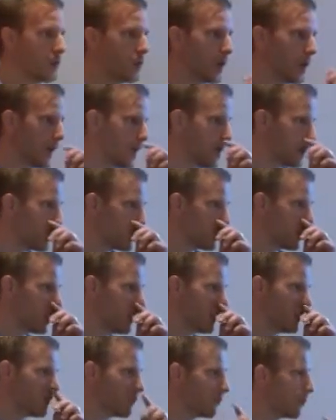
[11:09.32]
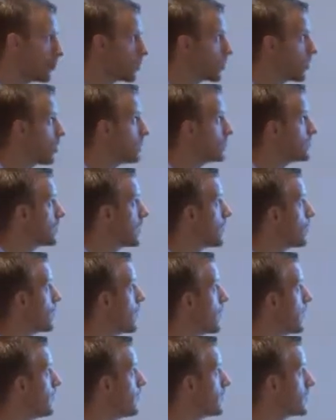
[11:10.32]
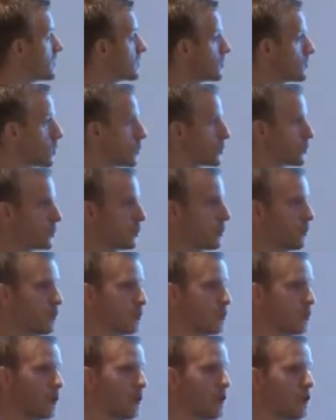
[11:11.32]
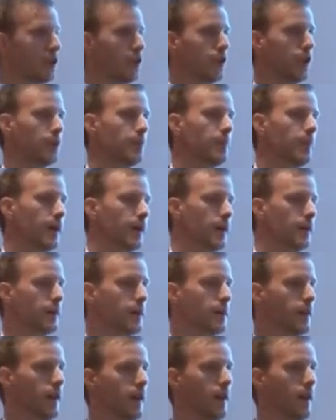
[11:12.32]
way we forecast our FX exposure were earlier made